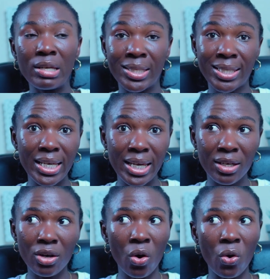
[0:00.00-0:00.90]

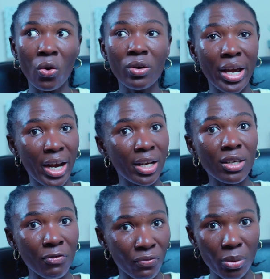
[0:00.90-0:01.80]
seen or
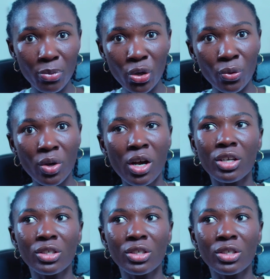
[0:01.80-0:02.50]
heard from you.